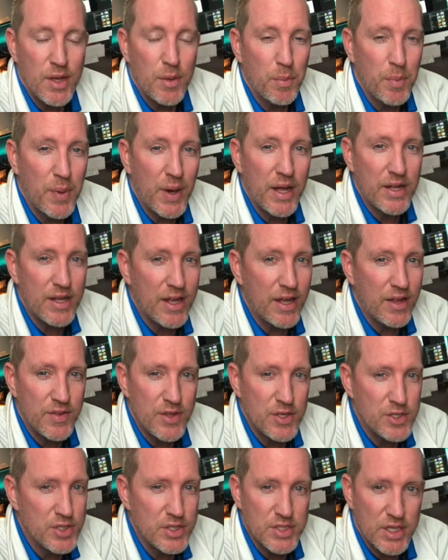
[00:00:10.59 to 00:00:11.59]
But
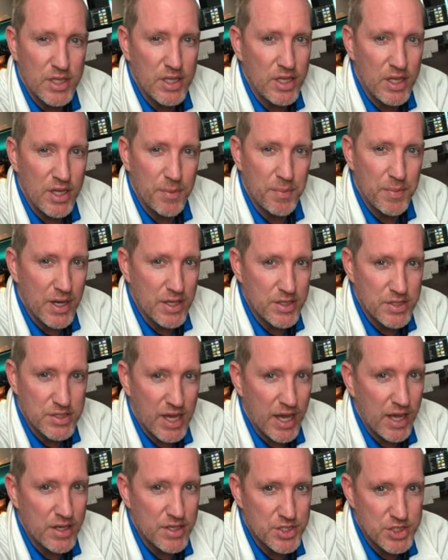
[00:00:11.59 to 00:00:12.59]
this is a clip that I just
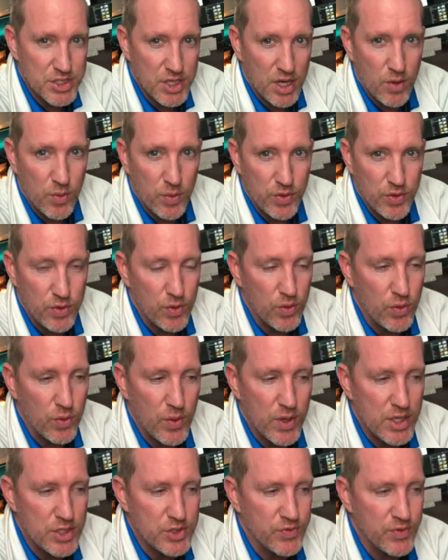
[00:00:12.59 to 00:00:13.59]
had to share with
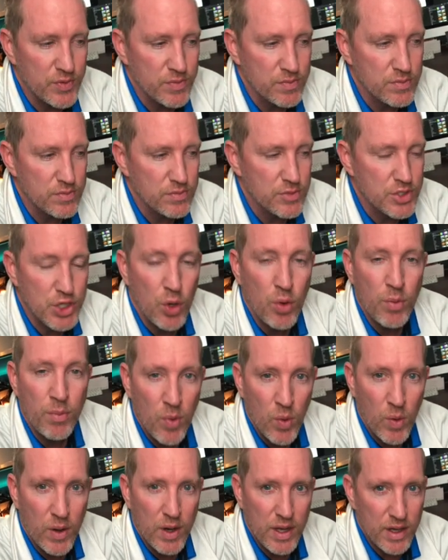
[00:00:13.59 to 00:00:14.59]
you. It's from Joe
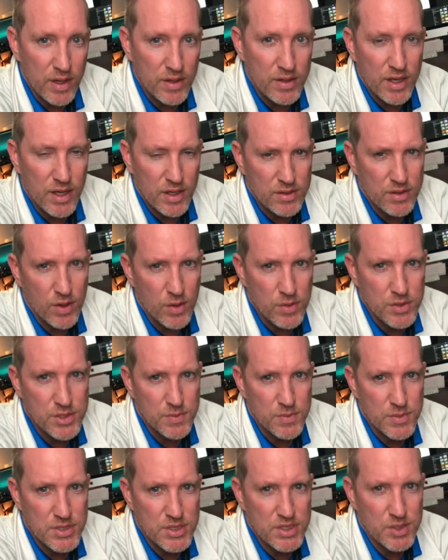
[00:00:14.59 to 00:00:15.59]
Moorhead, the head coach
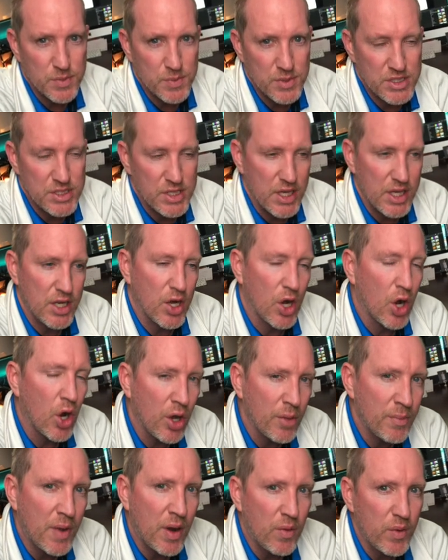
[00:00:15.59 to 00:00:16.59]
at Mississippi State,
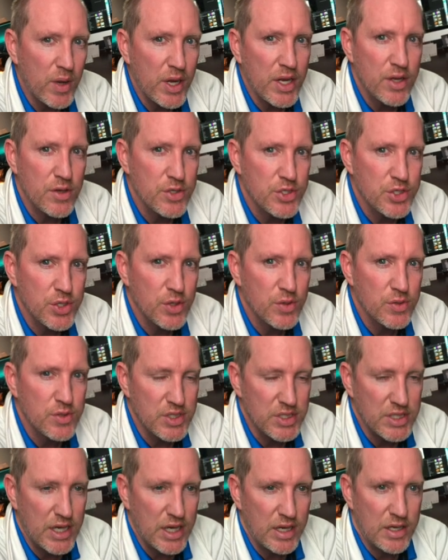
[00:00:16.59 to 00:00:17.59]
on my radio show
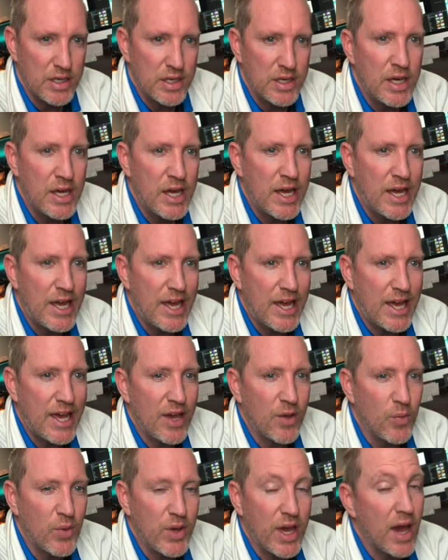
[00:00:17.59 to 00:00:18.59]
today.
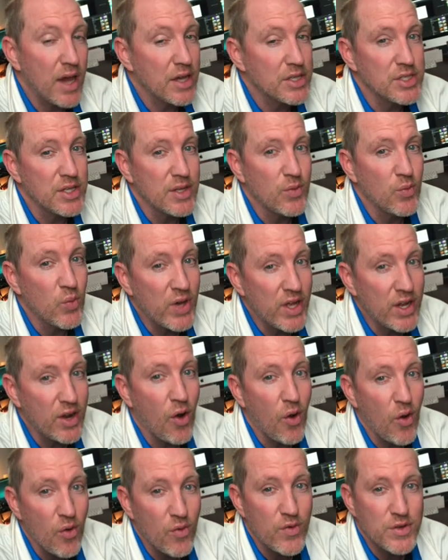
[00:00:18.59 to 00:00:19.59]
And we actually went
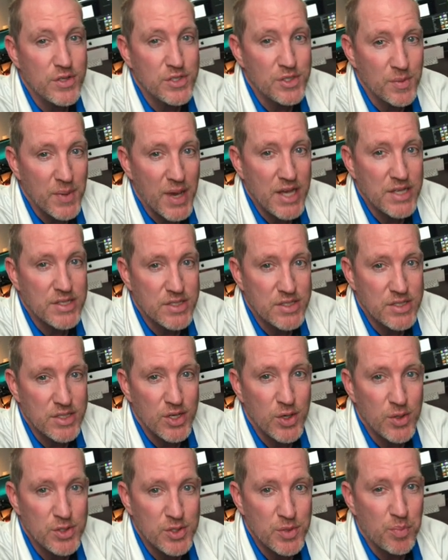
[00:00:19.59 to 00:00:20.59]
over some X's
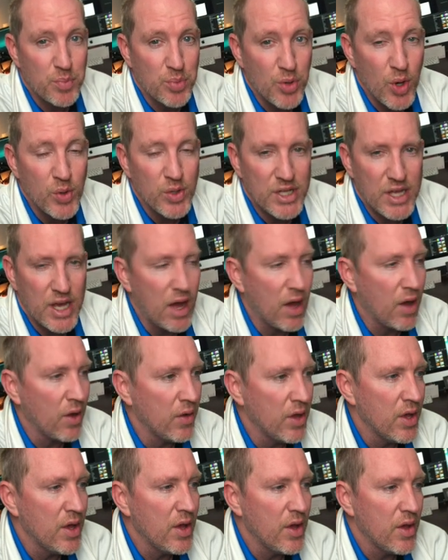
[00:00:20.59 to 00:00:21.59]
and O's and broke
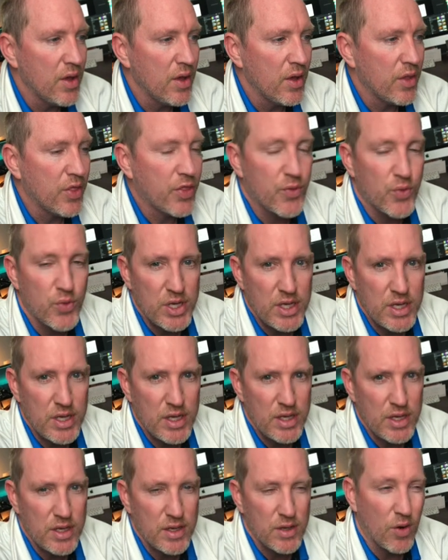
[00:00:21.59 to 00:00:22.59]
down
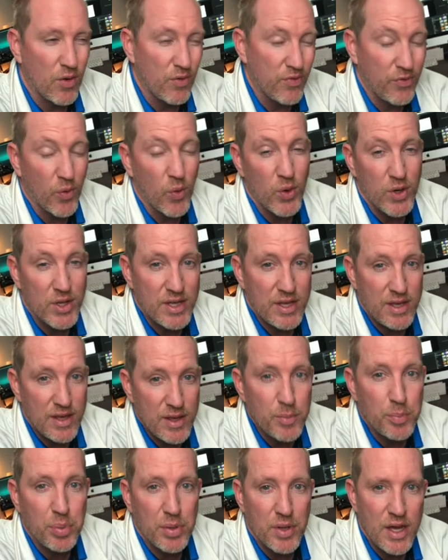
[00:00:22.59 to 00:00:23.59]
three or four
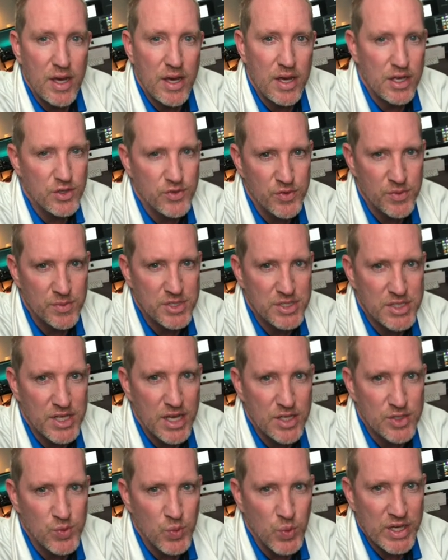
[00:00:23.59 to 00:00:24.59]
key plays from
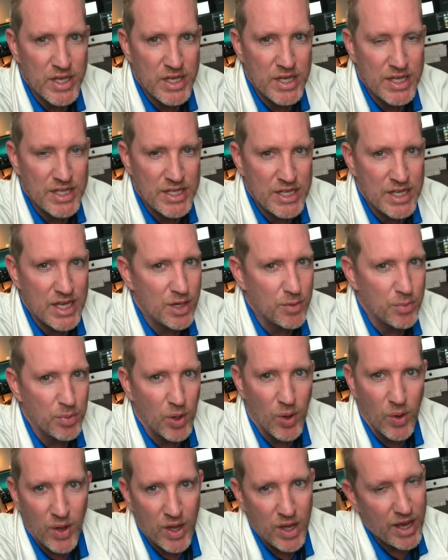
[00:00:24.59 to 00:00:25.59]
State's win in the Egg
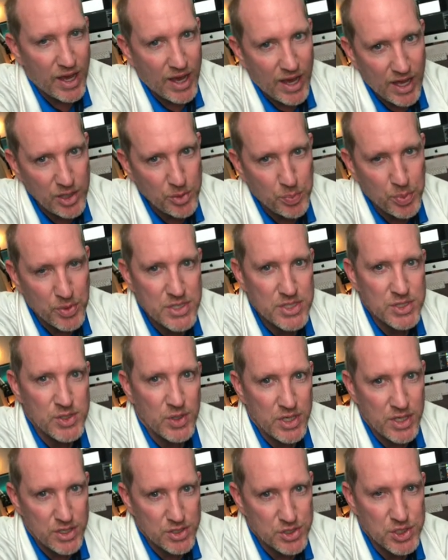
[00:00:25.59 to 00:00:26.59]
Bowl. Had to put this
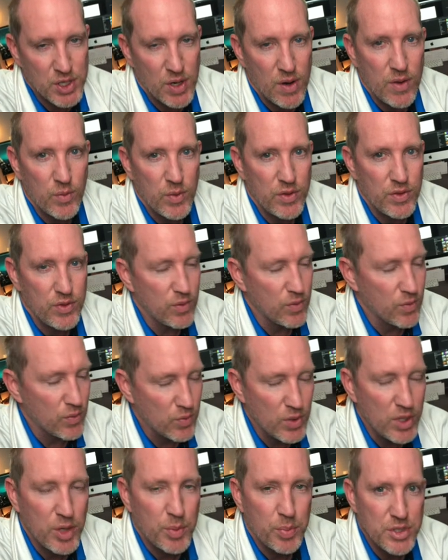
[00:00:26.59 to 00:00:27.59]
on here, share it with you.
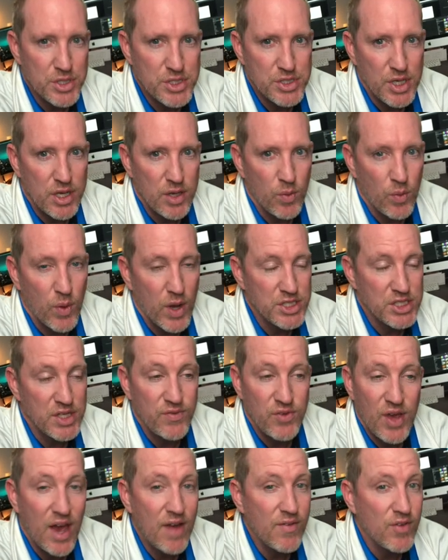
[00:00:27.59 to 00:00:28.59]
Really appreciate you watching.
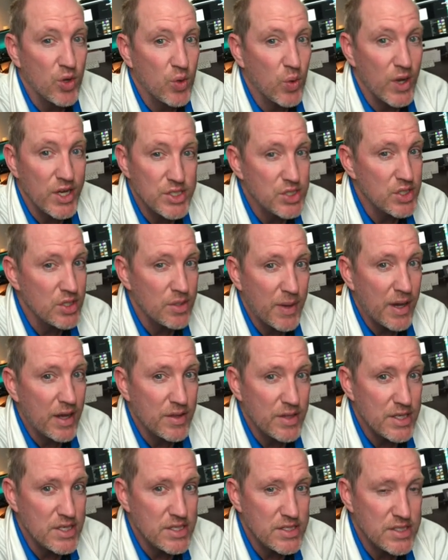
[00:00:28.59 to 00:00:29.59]
If you have a question
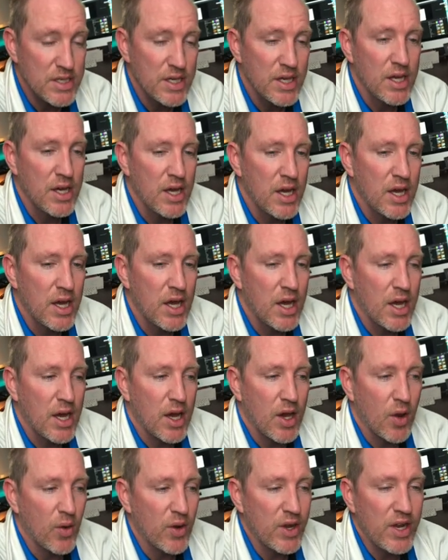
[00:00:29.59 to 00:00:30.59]
about this,
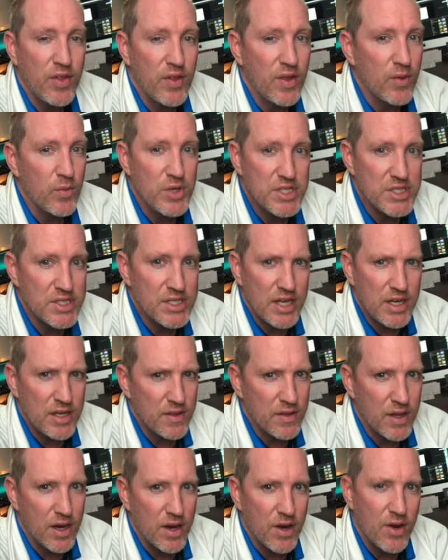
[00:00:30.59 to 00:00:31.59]
or anything we said
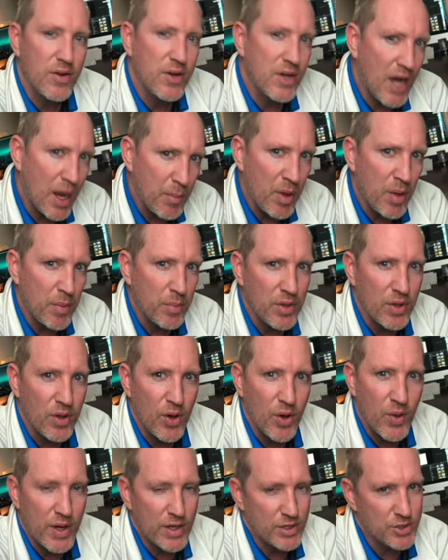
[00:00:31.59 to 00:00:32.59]
in there, comment
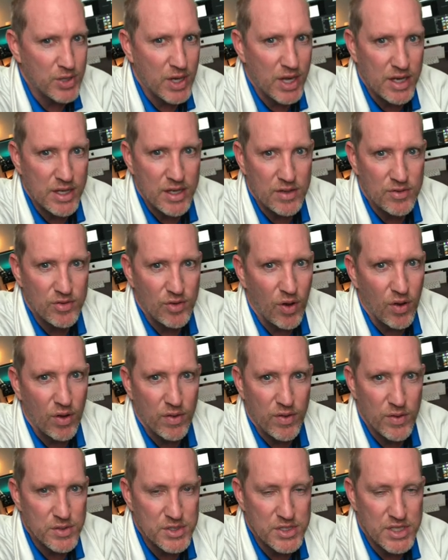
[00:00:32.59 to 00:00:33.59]
below. I'll try to get to all
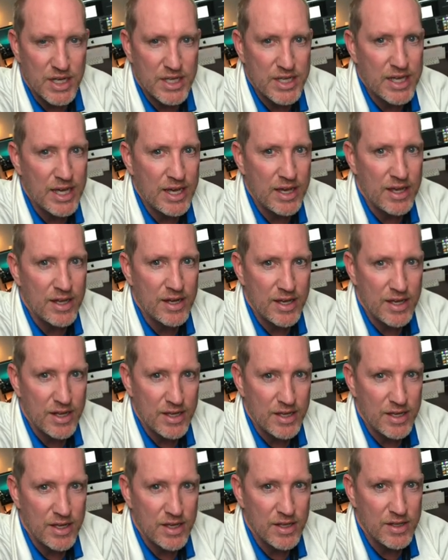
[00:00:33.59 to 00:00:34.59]
of those that I can.
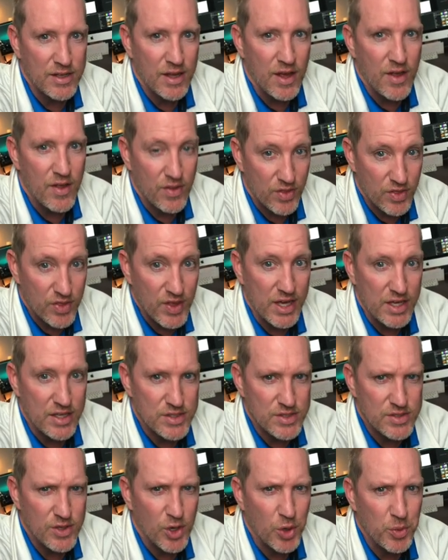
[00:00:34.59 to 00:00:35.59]
And again,
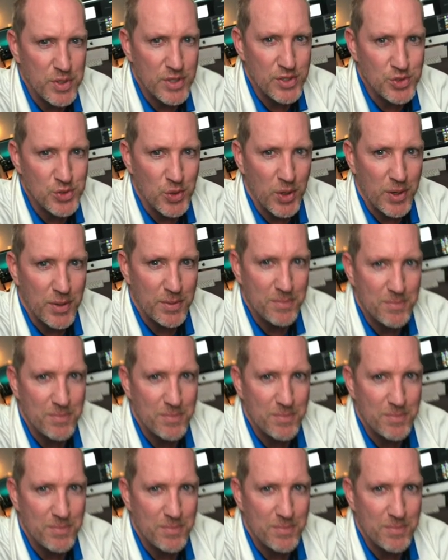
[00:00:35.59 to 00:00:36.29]
thanks. Hope you enjoy.